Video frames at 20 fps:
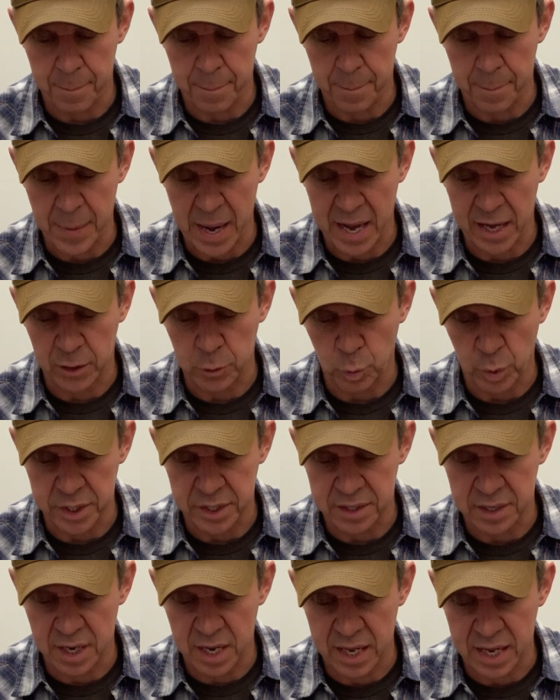mild
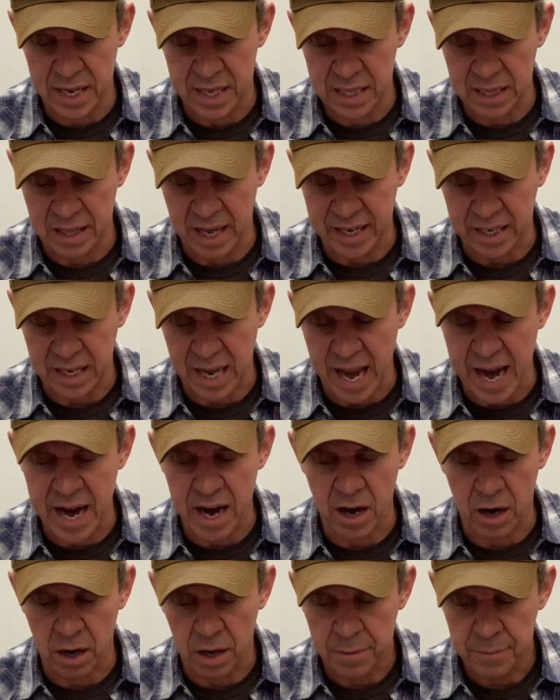wood, like
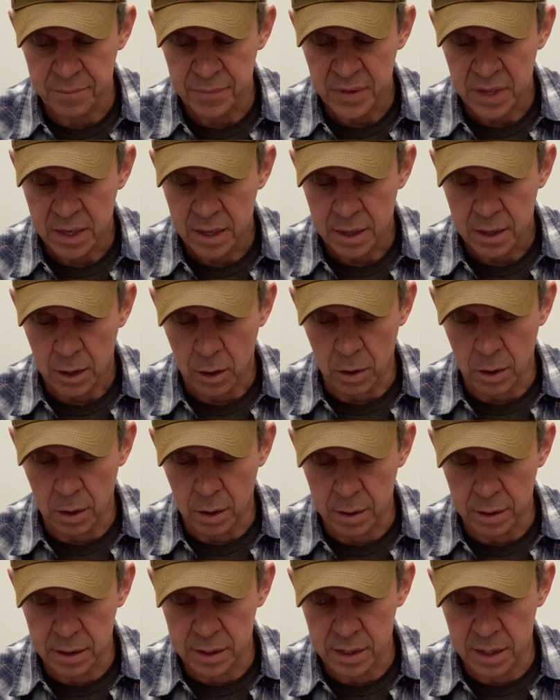air
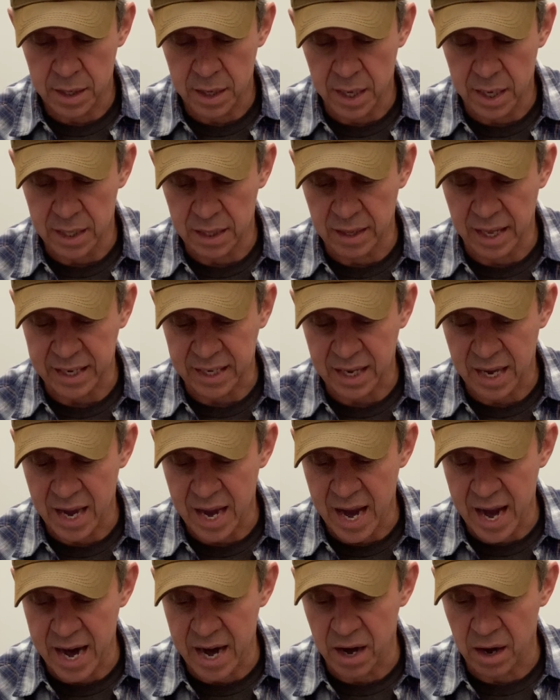
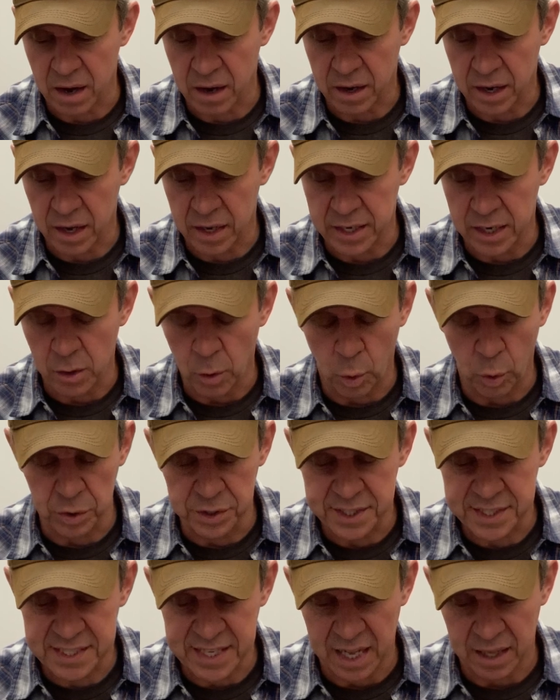in an
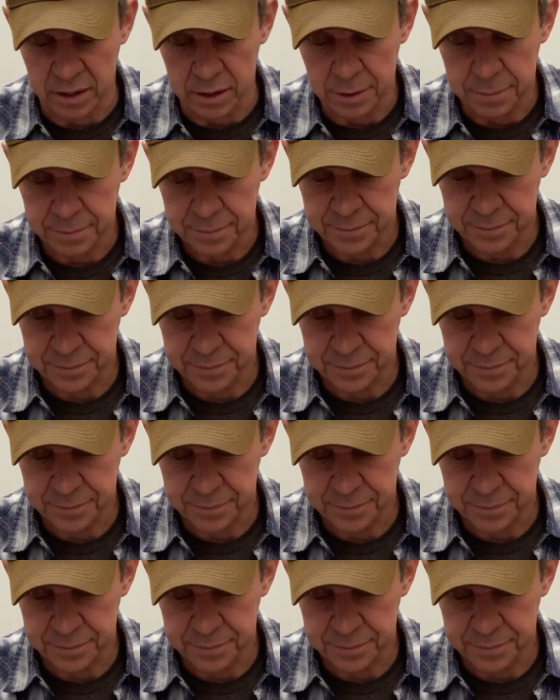old cellar.